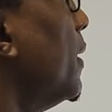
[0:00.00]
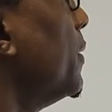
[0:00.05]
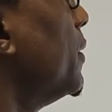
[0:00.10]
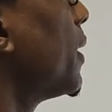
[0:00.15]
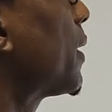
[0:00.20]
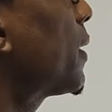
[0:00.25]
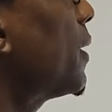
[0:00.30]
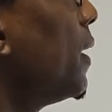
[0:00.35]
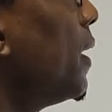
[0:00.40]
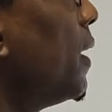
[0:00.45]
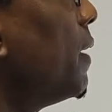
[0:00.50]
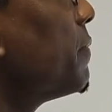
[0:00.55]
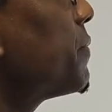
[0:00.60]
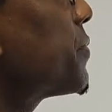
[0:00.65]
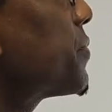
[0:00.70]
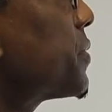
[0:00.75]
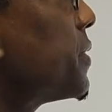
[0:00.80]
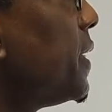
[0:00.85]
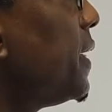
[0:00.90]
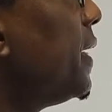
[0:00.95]
the curve
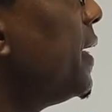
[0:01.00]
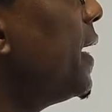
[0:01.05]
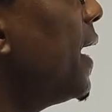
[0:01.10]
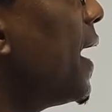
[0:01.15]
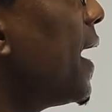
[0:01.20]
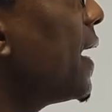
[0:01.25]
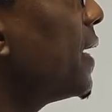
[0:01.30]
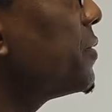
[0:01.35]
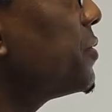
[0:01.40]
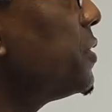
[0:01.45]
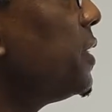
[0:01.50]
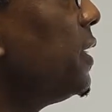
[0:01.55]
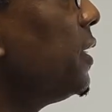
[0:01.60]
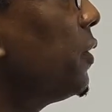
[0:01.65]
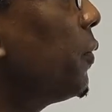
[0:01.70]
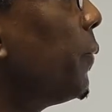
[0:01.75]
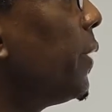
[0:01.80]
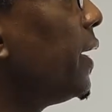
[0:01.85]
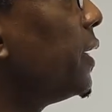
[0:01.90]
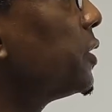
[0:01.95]
C has
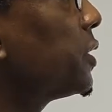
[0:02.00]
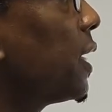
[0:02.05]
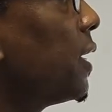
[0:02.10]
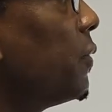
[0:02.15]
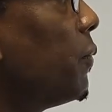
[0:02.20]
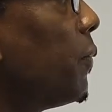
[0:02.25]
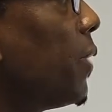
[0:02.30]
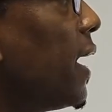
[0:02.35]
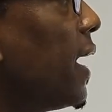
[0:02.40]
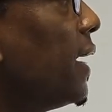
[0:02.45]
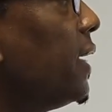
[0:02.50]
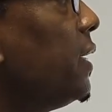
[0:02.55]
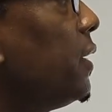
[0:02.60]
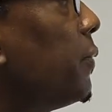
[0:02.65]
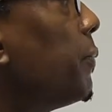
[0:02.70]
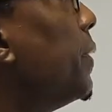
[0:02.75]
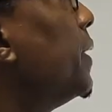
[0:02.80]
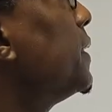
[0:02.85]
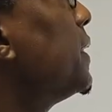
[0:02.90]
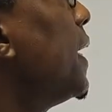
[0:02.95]
the equation y
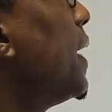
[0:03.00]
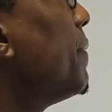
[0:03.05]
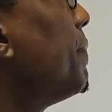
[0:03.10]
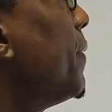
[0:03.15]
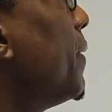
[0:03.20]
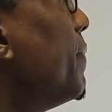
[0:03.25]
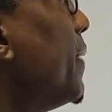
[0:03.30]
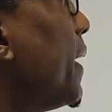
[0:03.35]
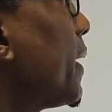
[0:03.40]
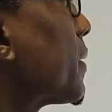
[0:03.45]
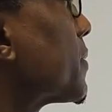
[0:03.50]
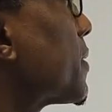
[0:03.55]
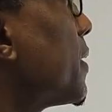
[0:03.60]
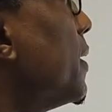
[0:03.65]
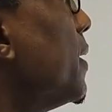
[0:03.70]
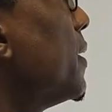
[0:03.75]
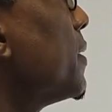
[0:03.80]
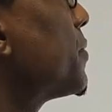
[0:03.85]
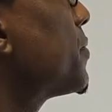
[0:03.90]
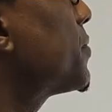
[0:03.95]
equal to f of
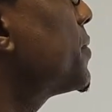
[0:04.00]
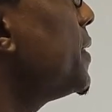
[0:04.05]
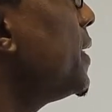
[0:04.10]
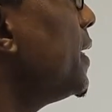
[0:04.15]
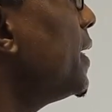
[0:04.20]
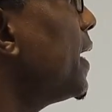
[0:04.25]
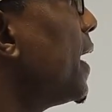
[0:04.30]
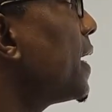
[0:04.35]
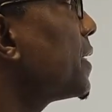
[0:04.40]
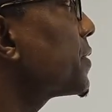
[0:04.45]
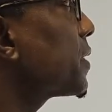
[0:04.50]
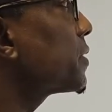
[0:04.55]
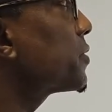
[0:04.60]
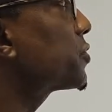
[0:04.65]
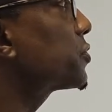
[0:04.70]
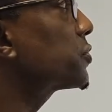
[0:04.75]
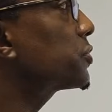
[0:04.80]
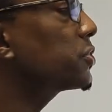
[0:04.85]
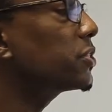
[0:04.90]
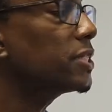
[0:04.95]
x. C has a
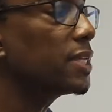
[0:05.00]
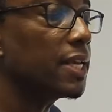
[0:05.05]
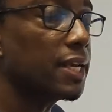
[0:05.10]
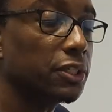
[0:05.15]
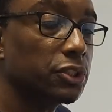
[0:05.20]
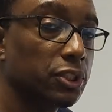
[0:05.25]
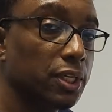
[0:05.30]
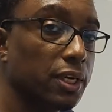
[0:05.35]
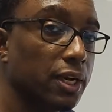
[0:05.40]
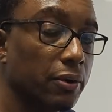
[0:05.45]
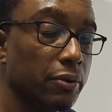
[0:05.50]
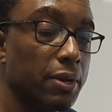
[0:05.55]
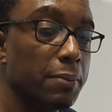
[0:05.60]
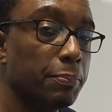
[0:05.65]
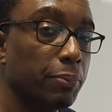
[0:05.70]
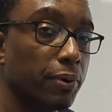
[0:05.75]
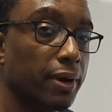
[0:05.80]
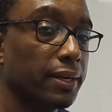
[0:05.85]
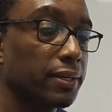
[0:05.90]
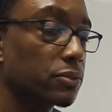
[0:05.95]

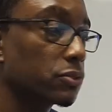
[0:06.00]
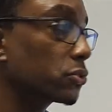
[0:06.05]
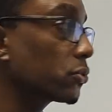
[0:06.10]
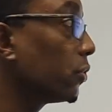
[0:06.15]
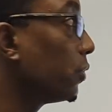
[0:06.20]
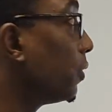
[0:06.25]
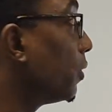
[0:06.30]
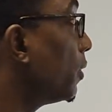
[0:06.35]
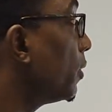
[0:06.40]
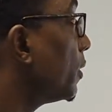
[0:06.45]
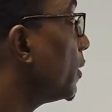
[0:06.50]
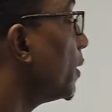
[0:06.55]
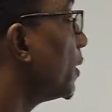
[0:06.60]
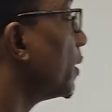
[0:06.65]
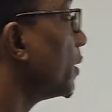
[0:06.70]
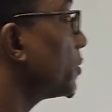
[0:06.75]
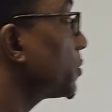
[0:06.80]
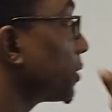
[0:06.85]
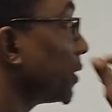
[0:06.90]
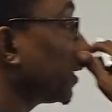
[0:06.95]
stationary point.
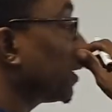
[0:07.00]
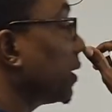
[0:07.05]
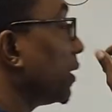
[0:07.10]
So the